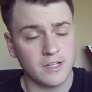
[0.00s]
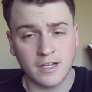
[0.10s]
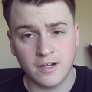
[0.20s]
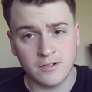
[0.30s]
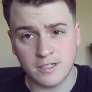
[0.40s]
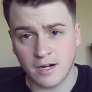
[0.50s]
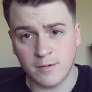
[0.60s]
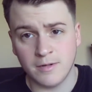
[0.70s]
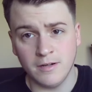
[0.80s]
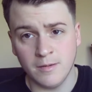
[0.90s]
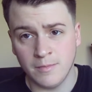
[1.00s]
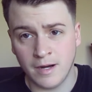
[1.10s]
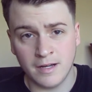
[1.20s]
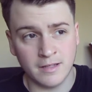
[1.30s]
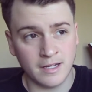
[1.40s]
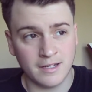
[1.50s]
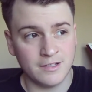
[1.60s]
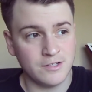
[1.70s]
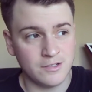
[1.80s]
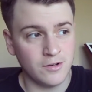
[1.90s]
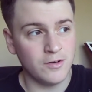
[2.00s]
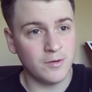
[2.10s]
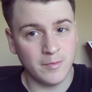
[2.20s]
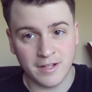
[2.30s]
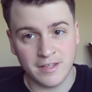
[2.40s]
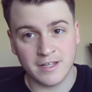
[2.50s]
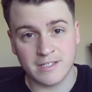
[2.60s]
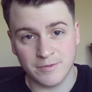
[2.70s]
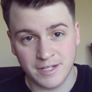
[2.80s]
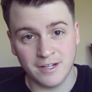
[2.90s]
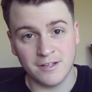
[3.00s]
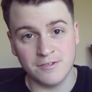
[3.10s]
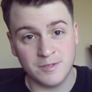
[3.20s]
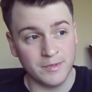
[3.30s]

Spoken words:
I could go to Taco Bell and buy like so many things for $10,